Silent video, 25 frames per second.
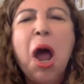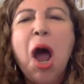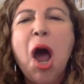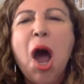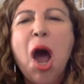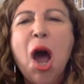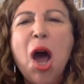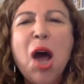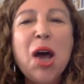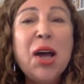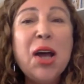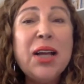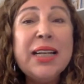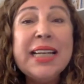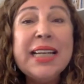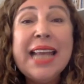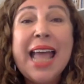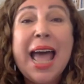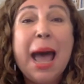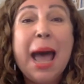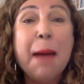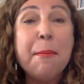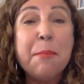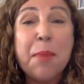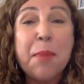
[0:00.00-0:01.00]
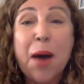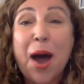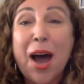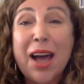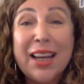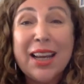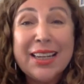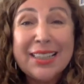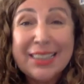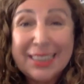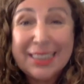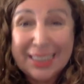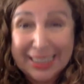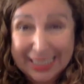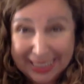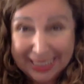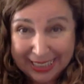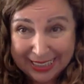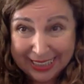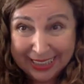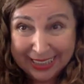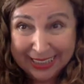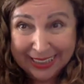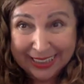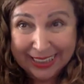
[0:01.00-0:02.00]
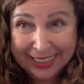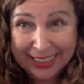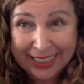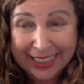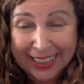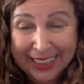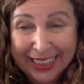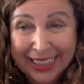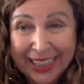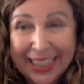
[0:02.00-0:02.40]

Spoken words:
unapologetically